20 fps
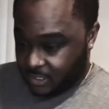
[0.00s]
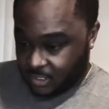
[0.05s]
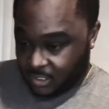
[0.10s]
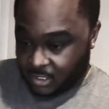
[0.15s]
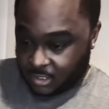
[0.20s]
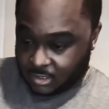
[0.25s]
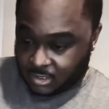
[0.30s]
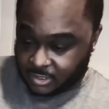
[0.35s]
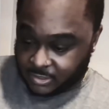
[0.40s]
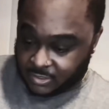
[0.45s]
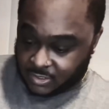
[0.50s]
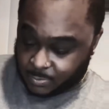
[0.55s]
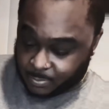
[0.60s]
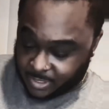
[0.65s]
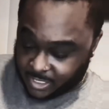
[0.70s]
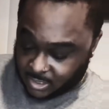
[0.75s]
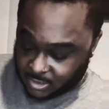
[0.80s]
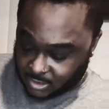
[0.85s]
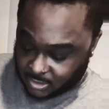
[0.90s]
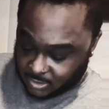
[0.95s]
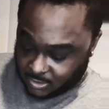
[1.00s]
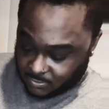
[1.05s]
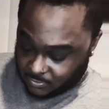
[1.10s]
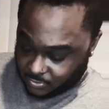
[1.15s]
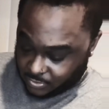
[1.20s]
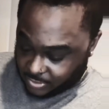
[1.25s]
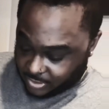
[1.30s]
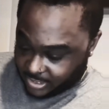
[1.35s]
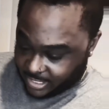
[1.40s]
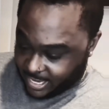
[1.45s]
into the spaces where
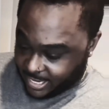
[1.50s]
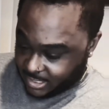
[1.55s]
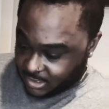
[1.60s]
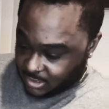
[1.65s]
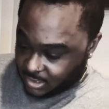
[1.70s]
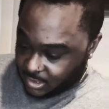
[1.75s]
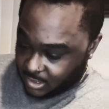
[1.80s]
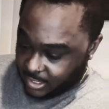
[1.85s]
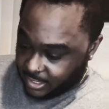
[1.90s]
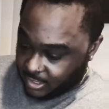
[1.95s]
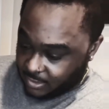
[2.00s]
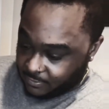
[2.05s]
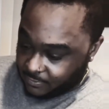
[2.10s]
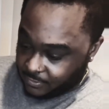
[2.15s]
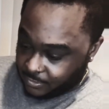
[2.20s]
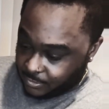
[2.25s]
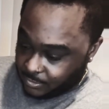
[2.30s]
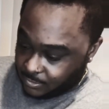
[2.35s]
the gasket came from.